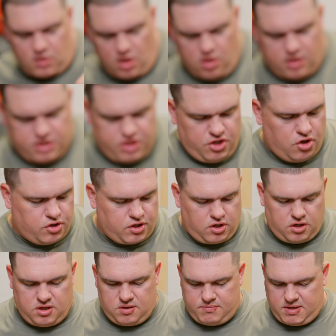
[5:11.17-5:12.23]
I'll actually hook it
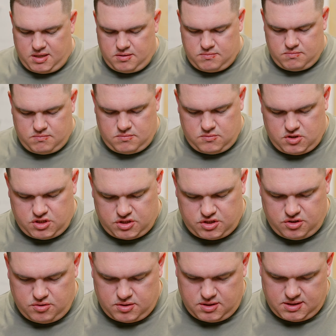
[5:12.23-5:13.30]
onto the bait, just so
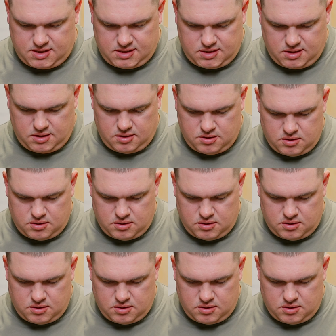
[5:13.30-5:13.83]
you can see.